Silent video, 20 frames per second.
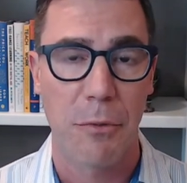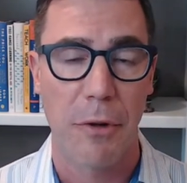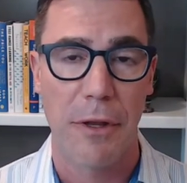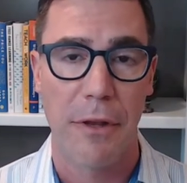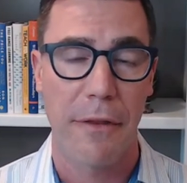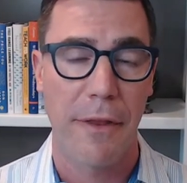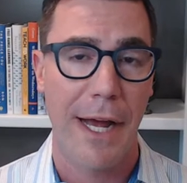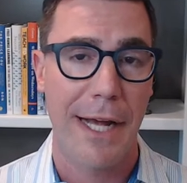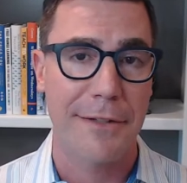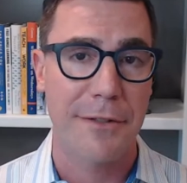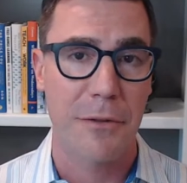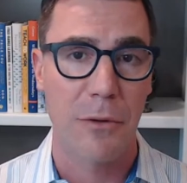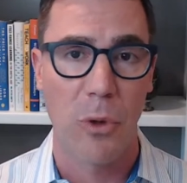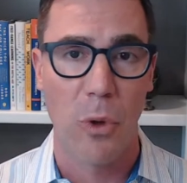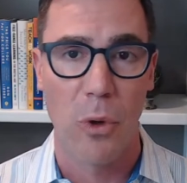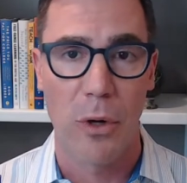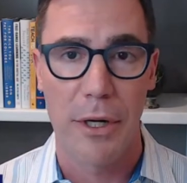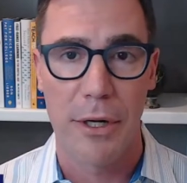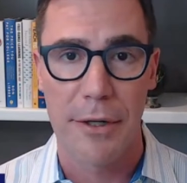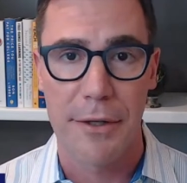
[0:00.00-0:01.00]
whether that's
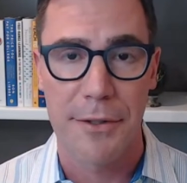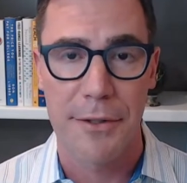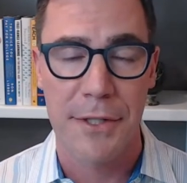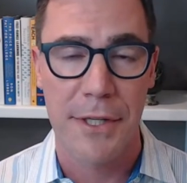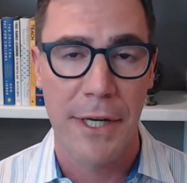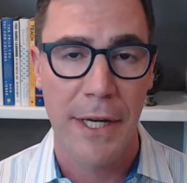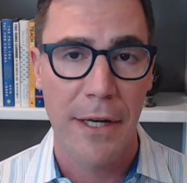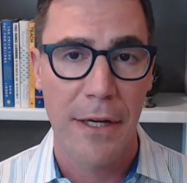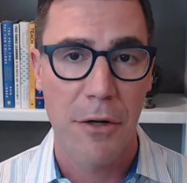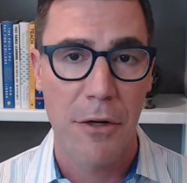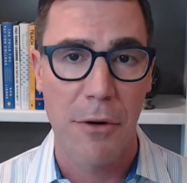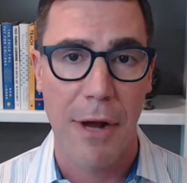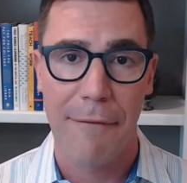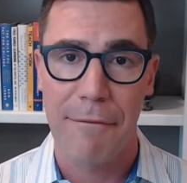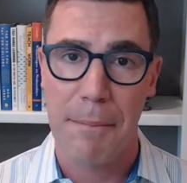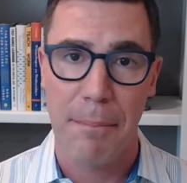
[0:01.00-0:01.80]
lawyers who have